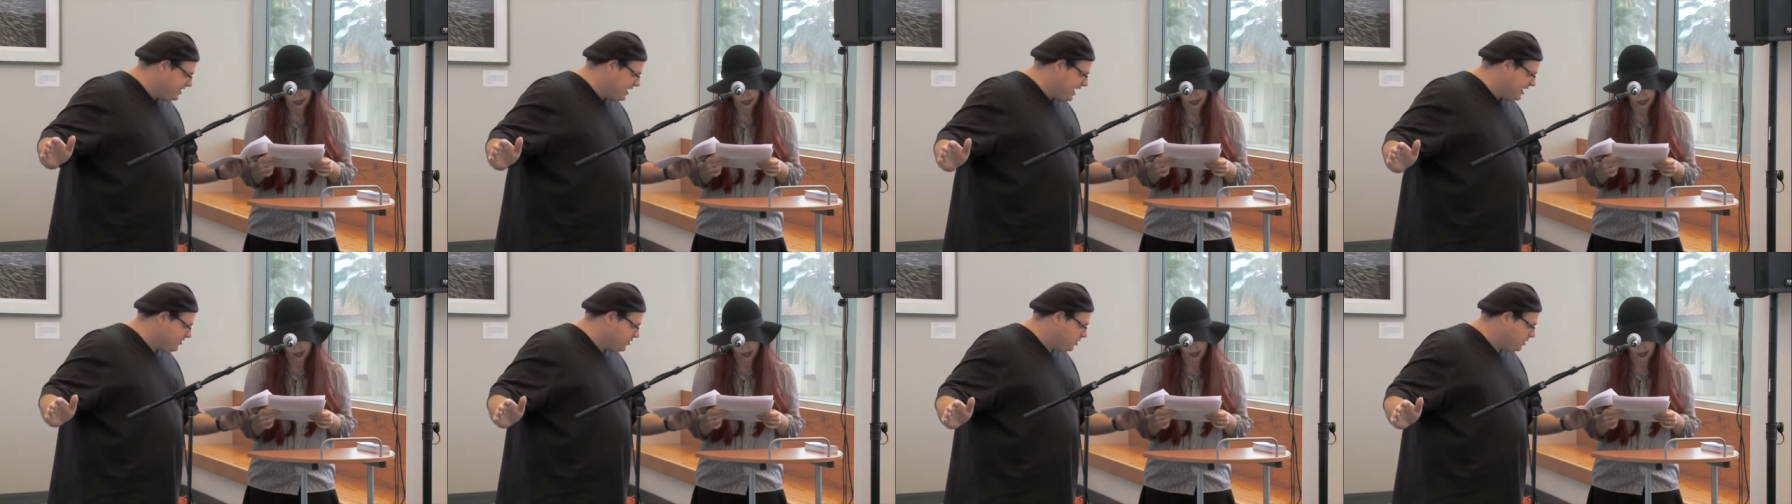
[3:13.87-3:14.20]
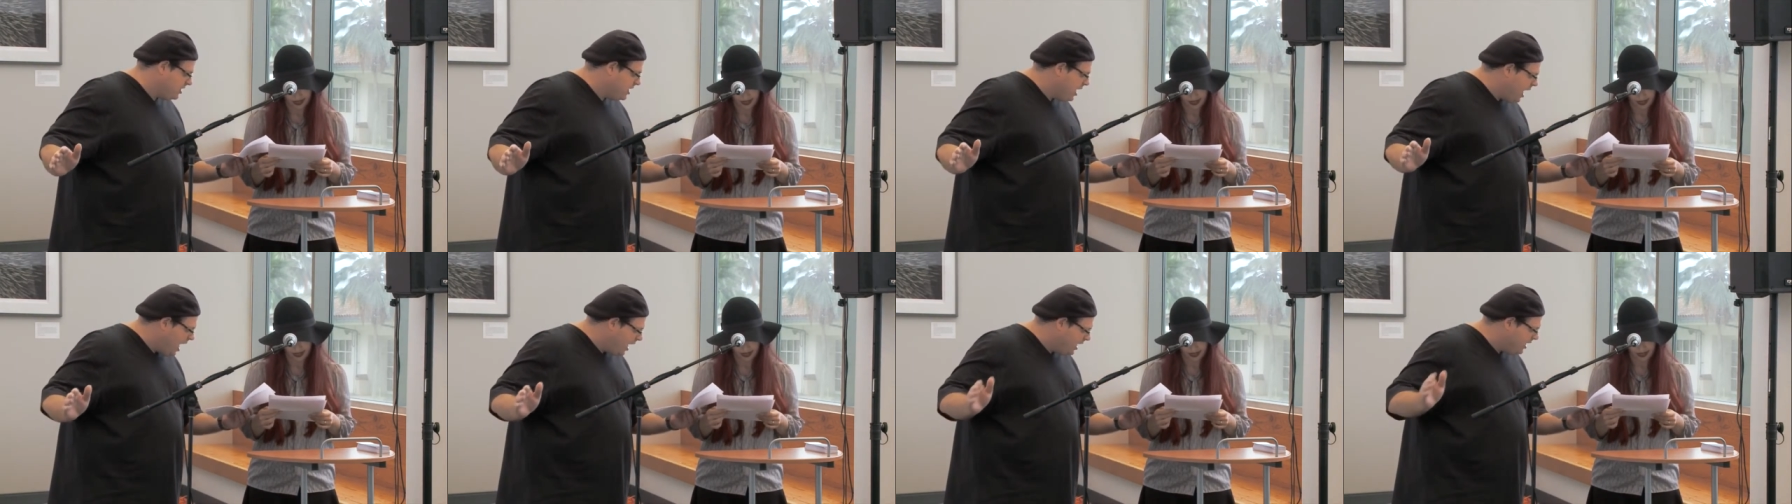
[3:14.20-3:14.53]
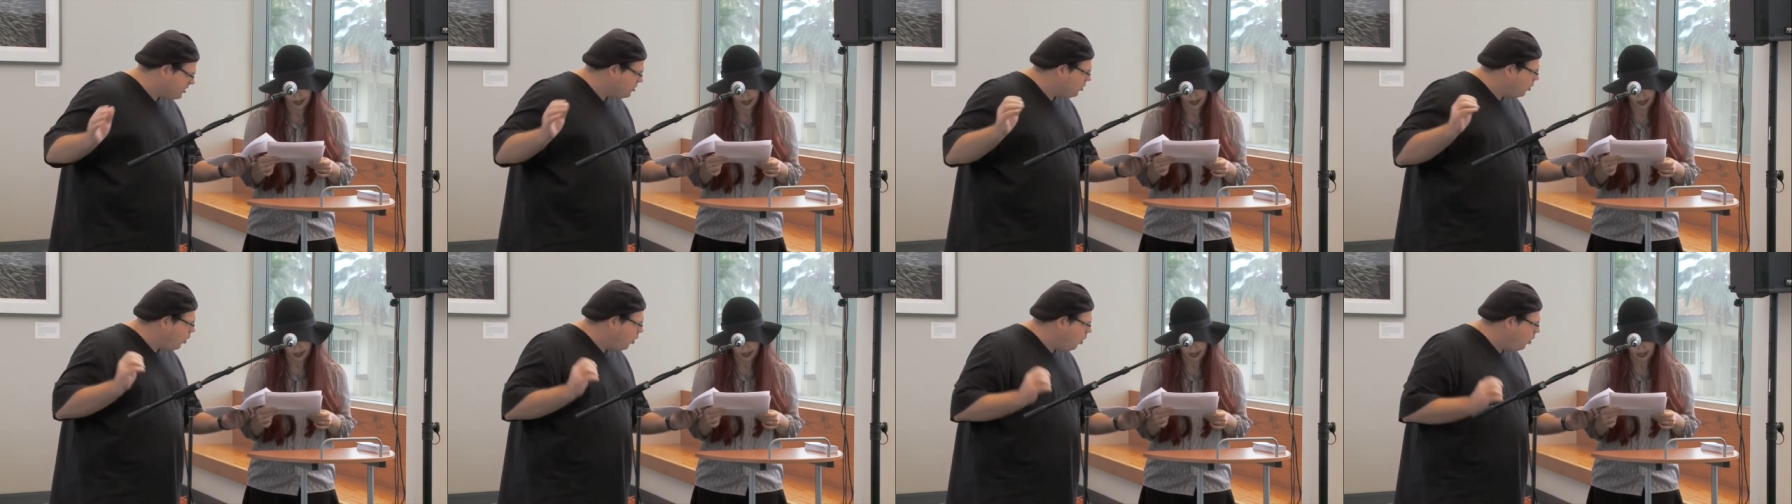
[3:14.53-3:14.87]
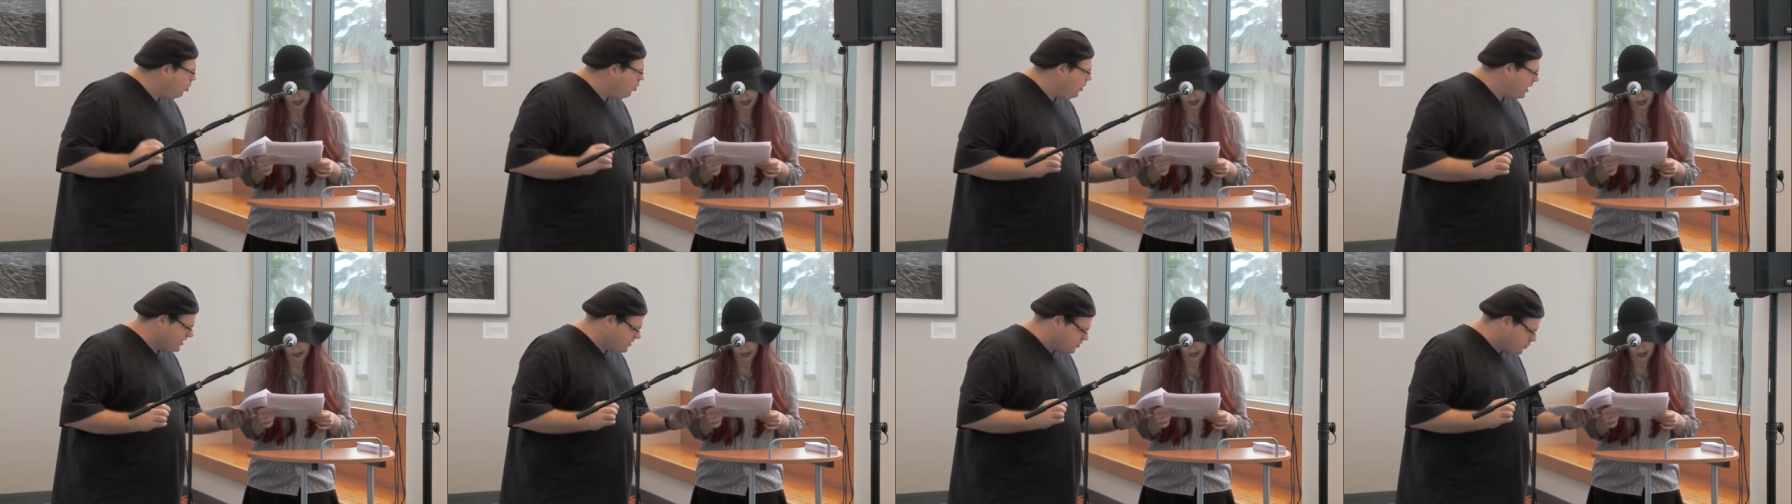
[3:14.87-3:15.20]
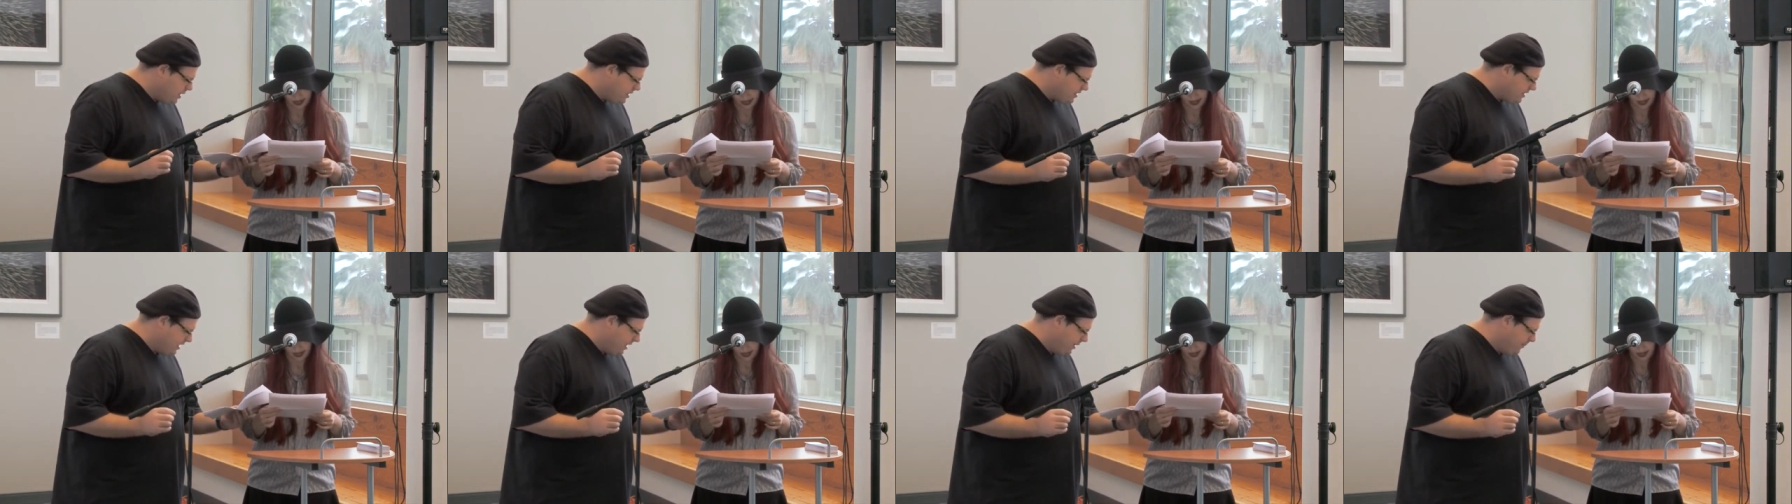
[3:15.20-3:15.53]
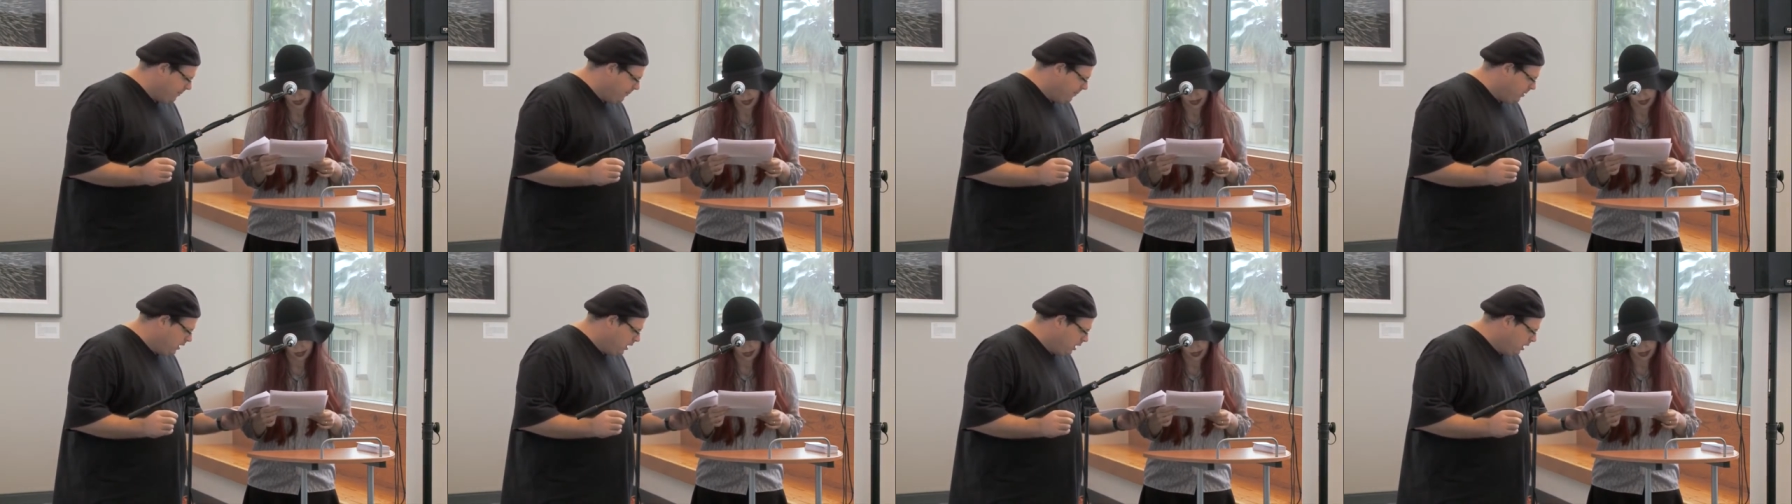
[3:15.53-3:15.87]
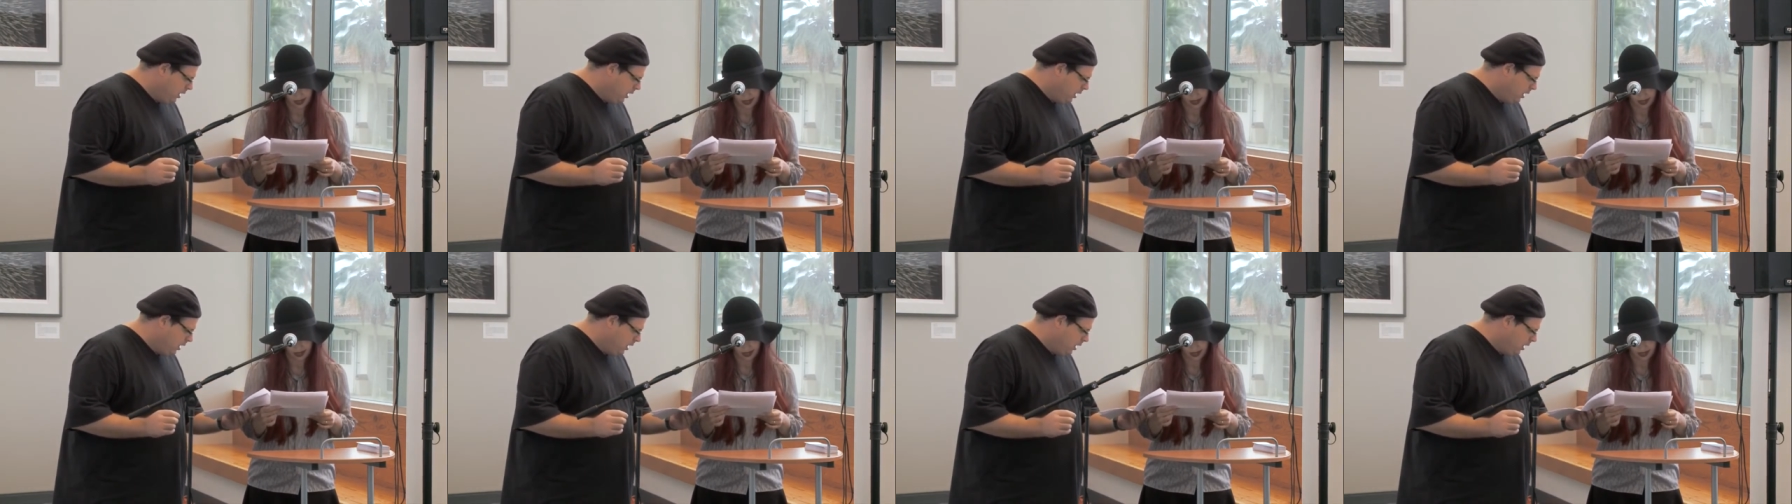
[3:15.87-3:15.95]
desert, God is always with him.